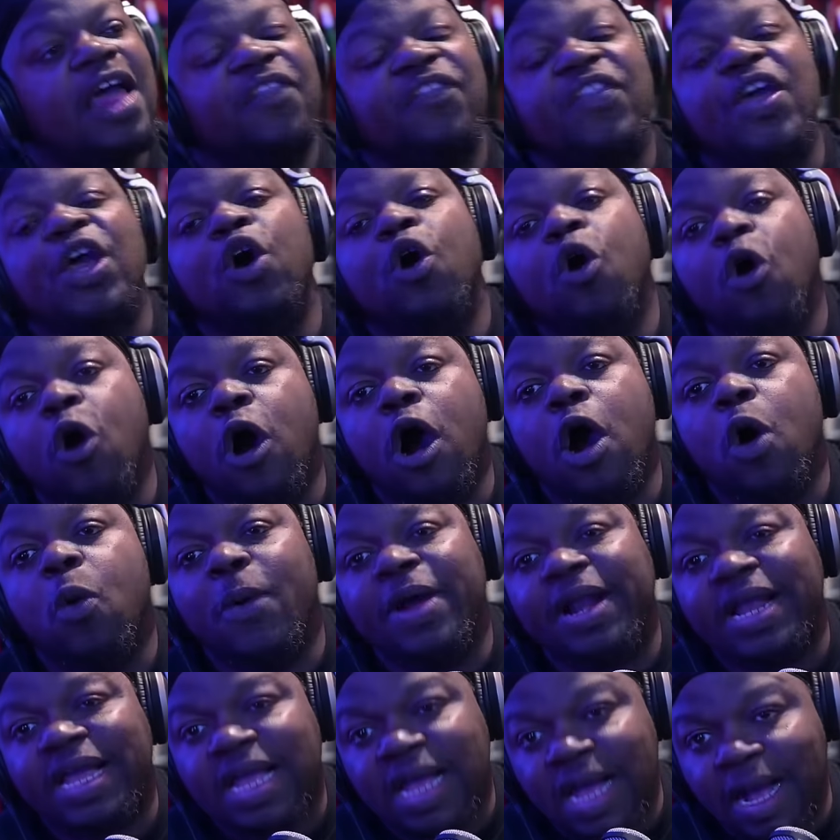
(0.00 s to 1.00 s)
They all
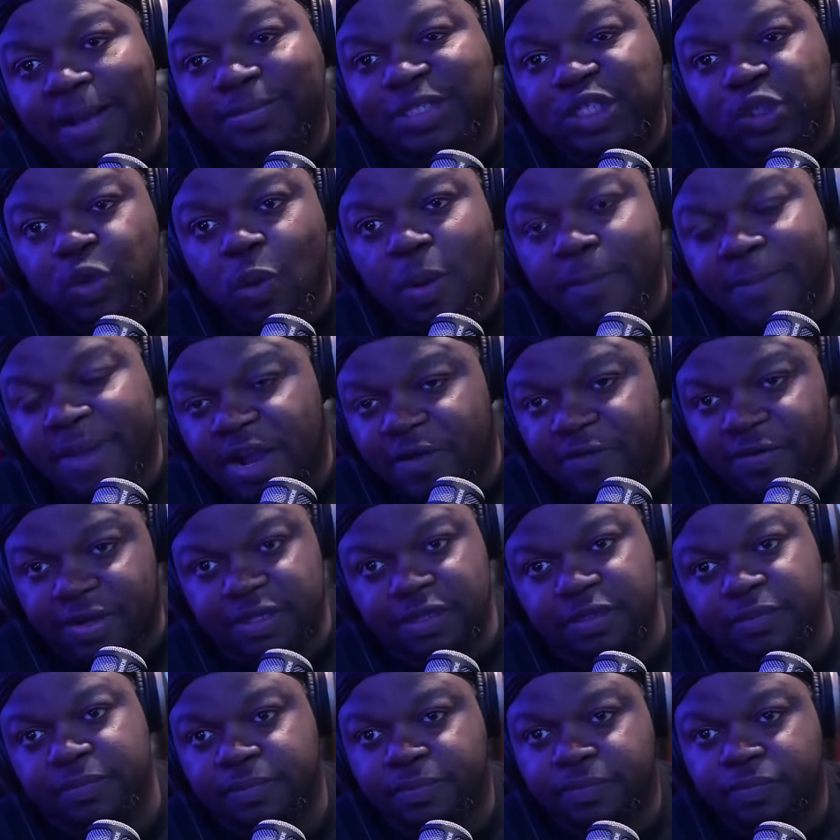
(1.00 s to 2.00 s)
want to come to
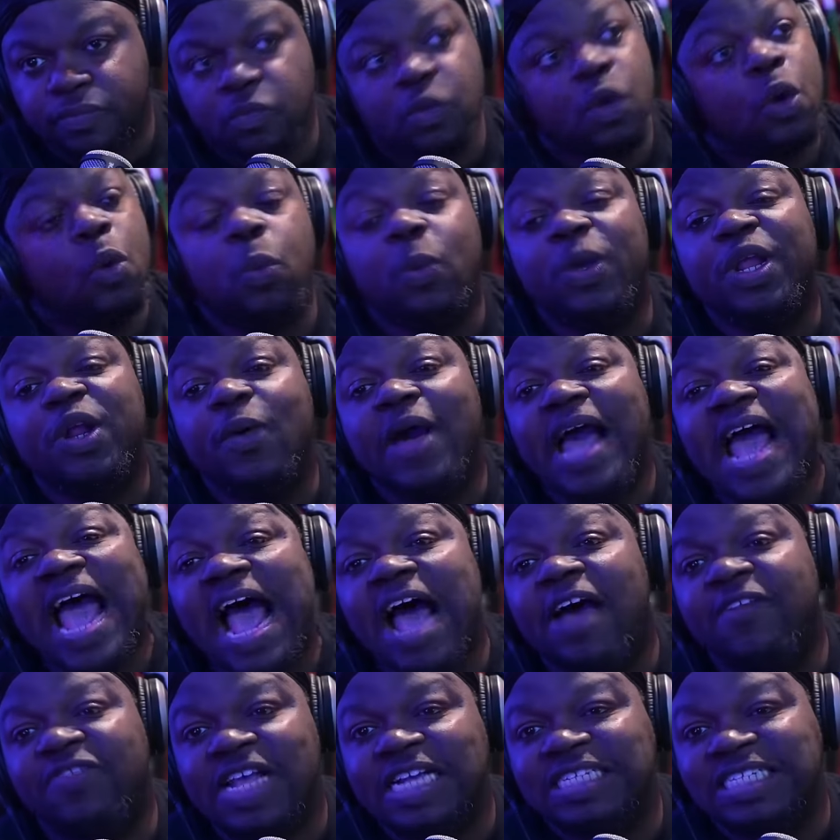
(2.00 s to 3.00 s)
America. We don't
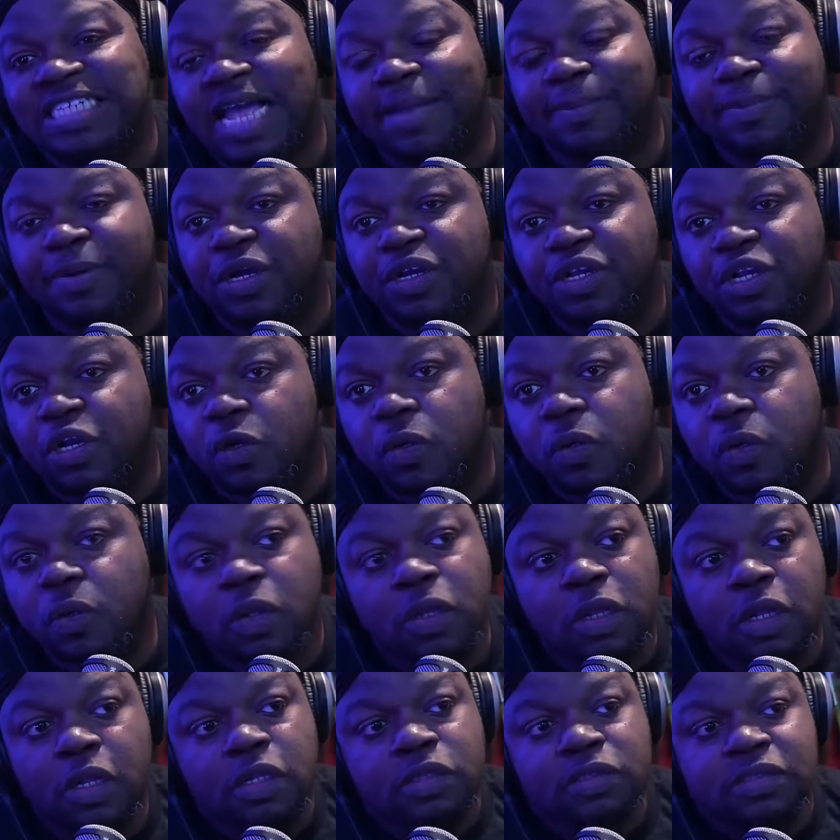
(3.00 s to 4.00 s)
have that type of you know
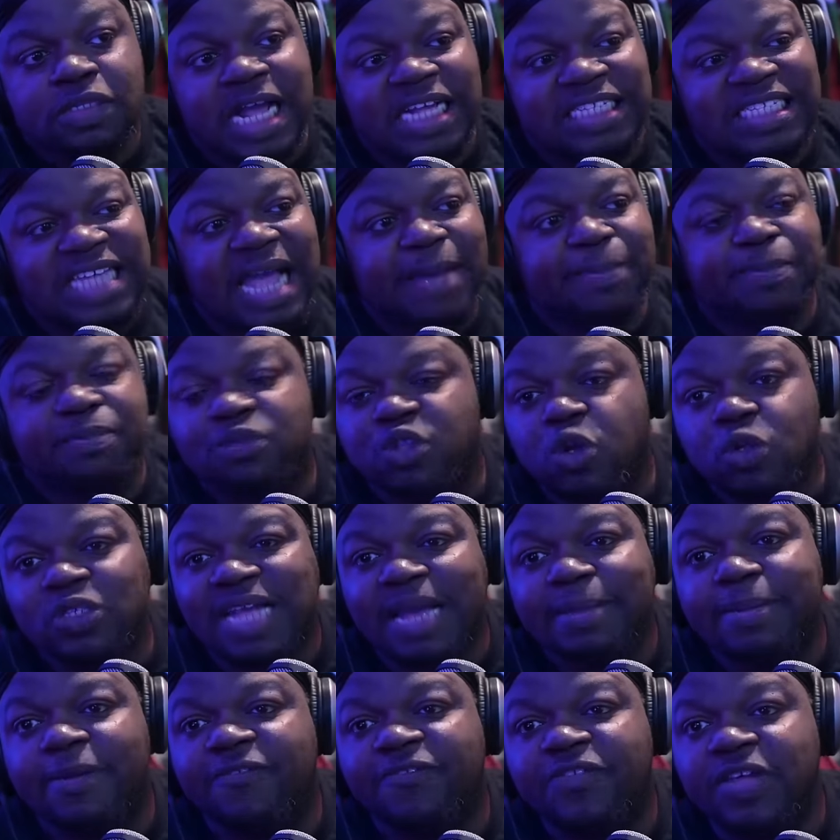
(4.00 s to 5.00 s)
that type those
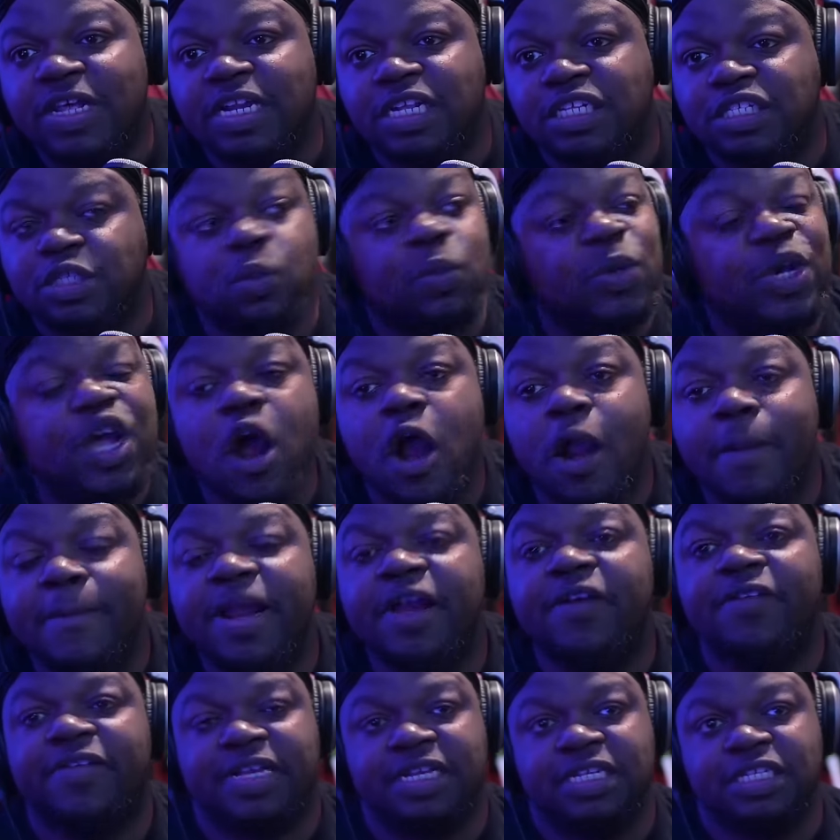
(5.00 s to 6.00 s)
type of feelings. We are
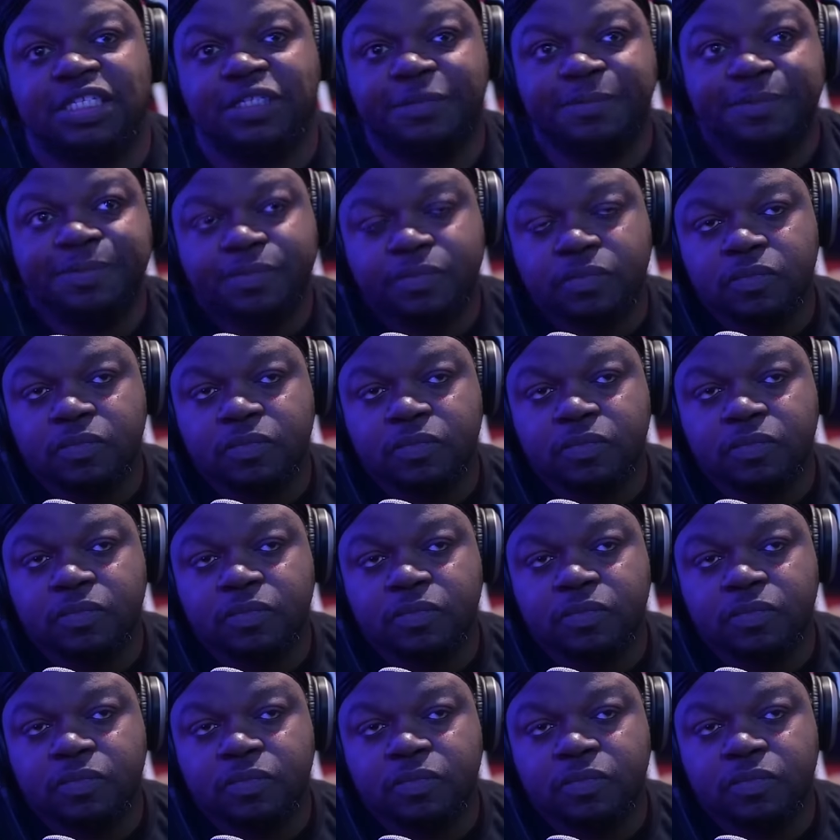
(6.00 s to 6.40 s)
Americans.